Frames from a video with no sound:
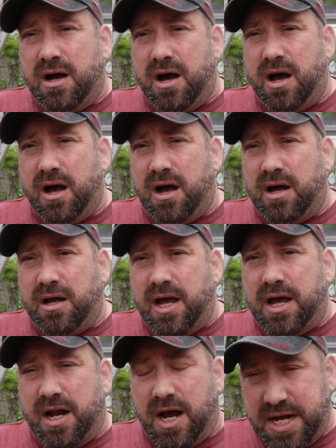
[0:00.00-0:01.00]
Uh,
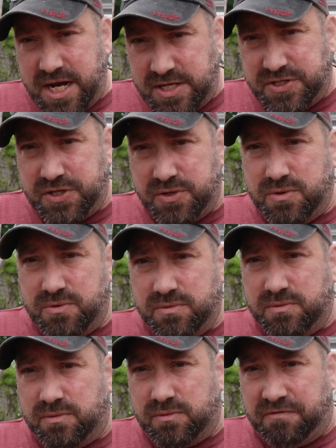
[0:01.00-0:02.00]
and I need to
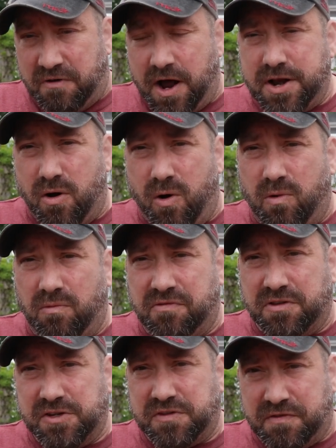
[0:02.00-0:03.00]
find a home
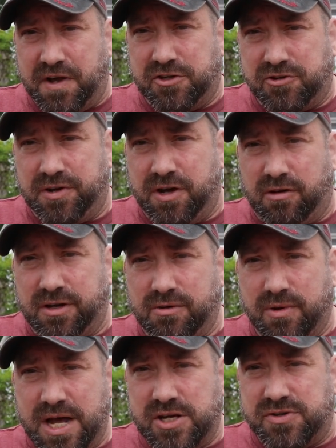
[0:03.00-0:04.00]
for this fig tree. Are
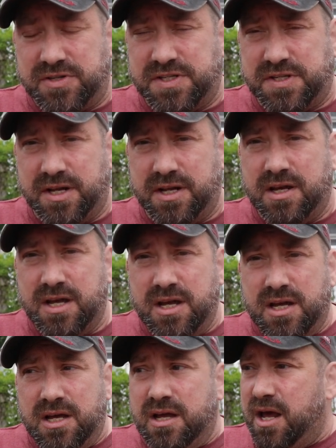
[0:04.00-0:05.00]
you interested?
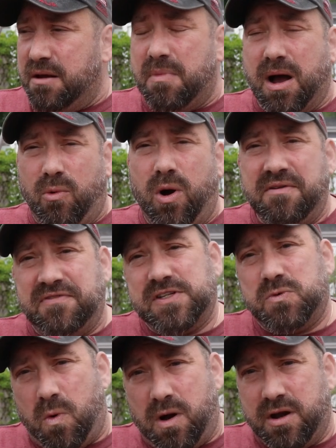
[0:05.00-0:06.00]
And my wife
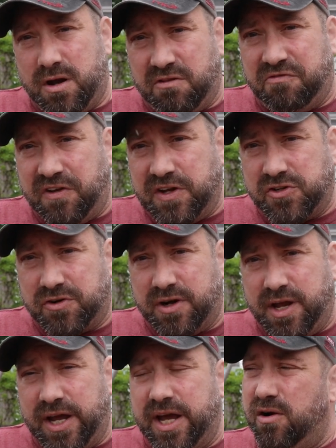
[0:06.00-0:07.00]
has wanted a fig
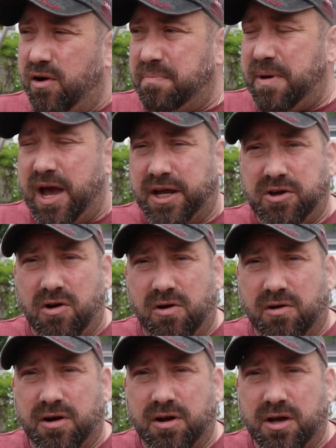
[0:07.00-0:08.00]
tree in our
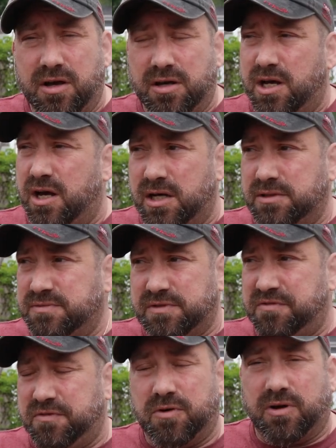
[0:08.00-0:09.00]
backyard uh,
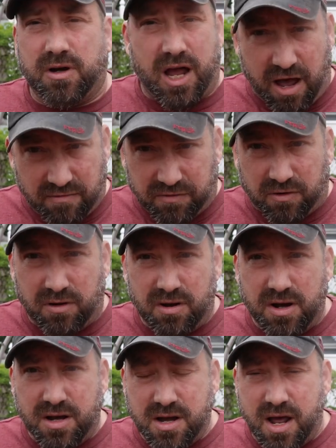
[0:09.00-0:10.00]
forever
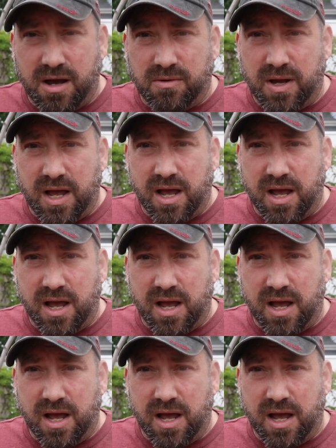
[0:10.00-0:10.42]
now.